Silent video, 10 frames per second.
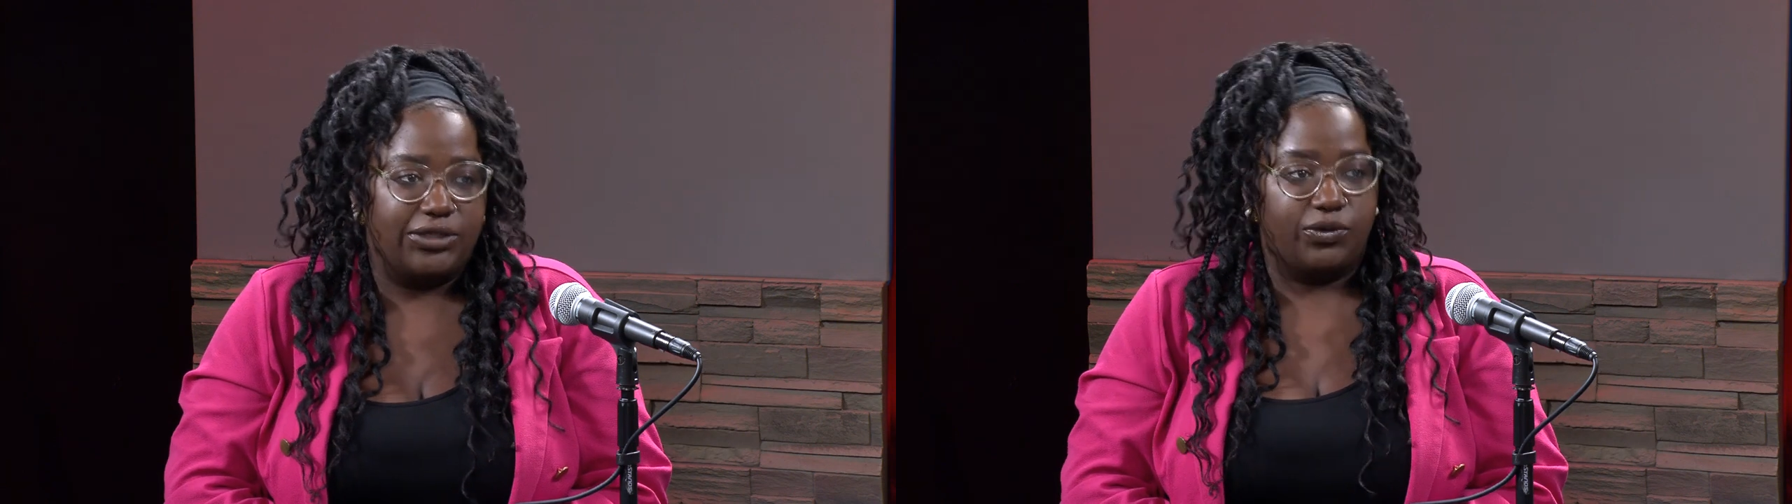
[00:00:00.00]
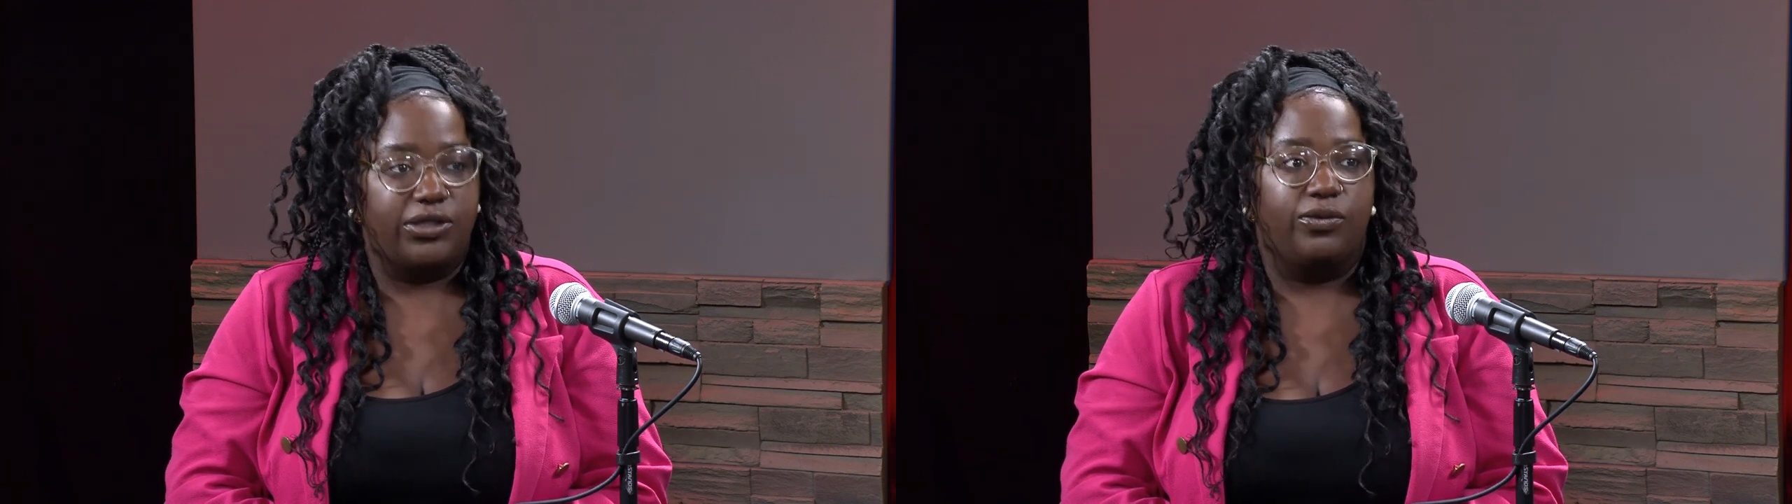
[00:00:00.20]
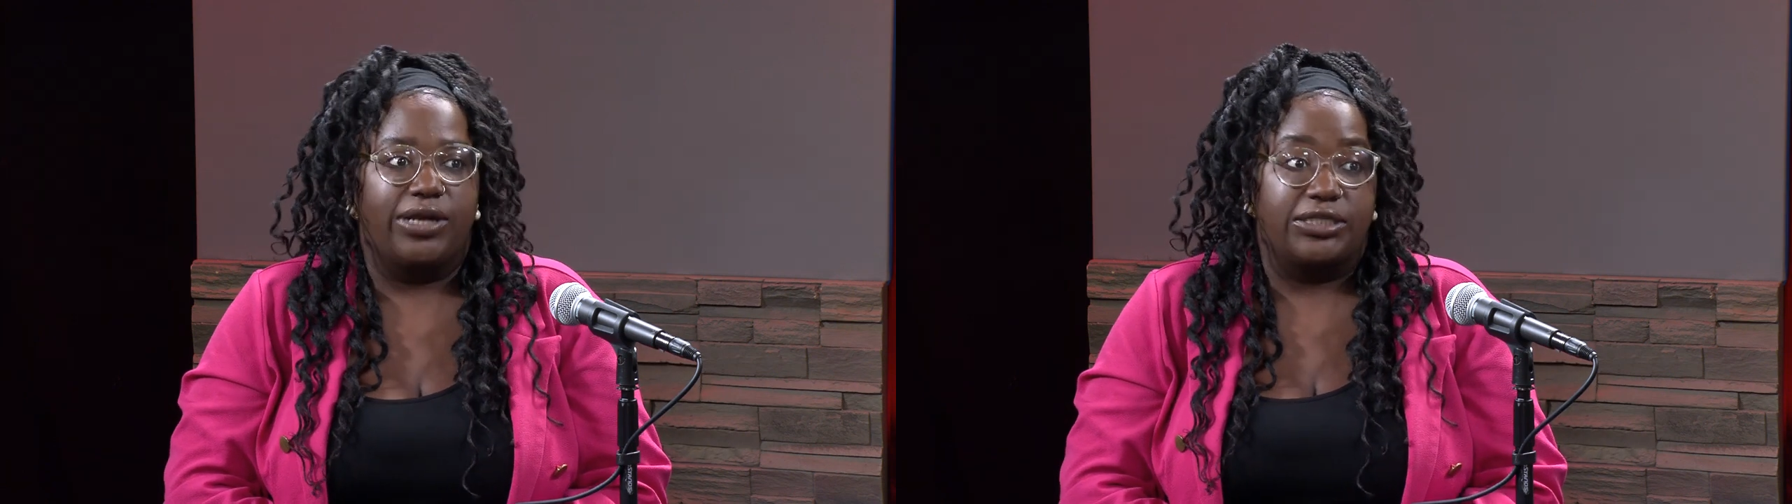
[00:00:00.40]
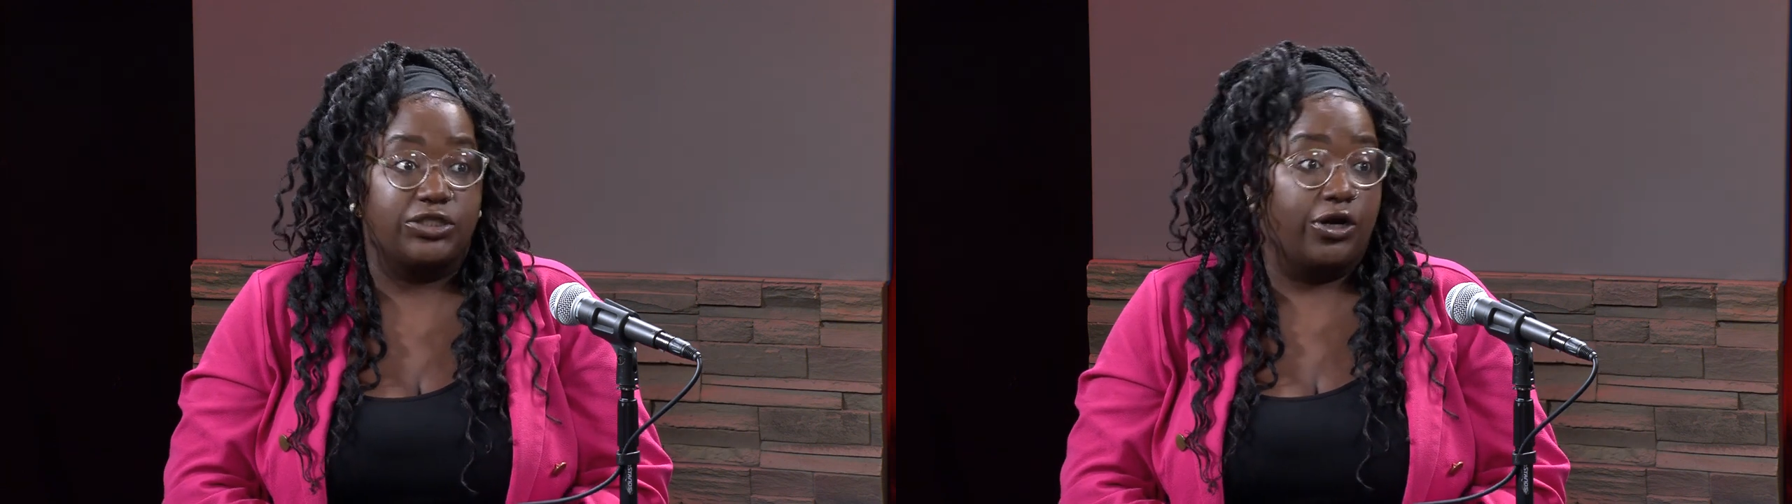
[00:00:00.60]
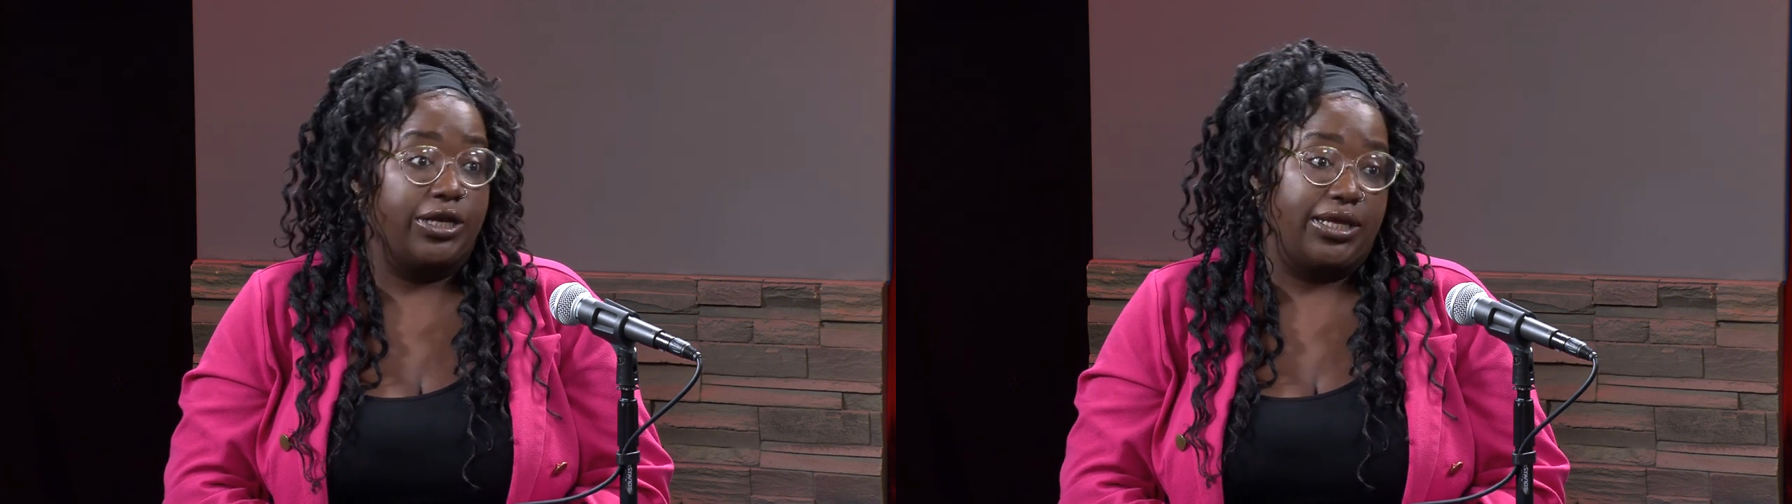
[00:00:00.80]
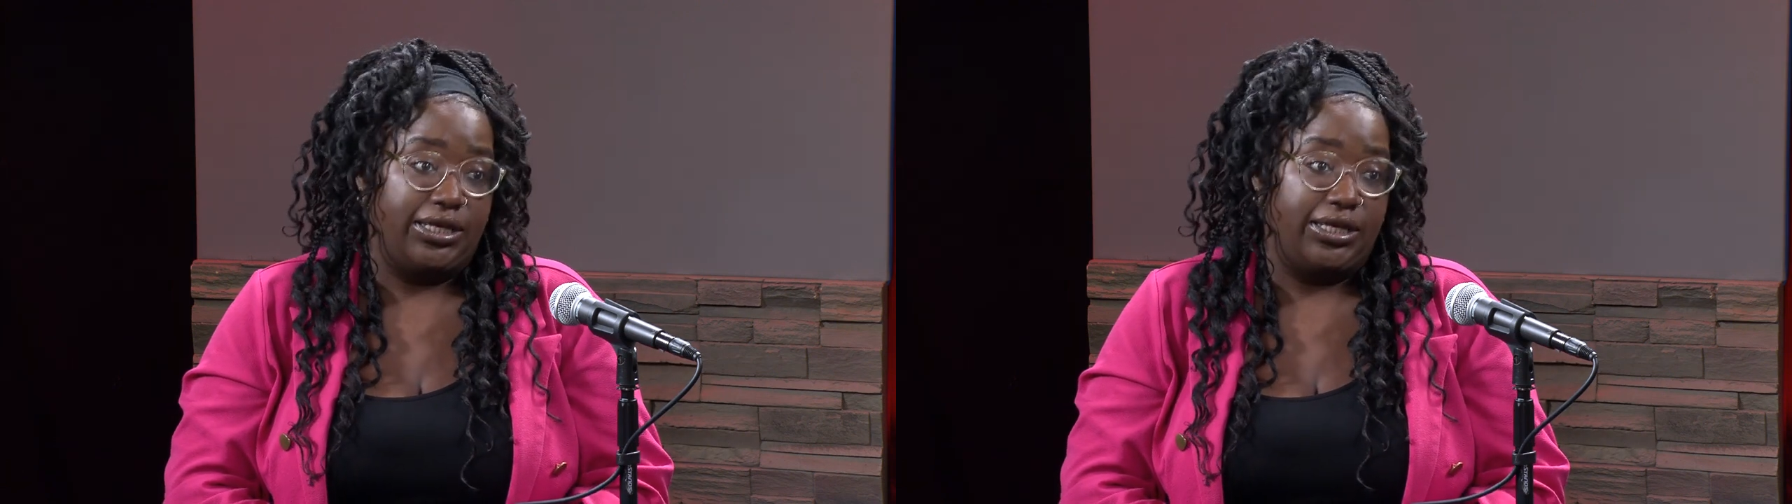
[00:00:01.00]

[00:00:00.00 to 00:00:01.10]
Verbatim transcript: It's really when I started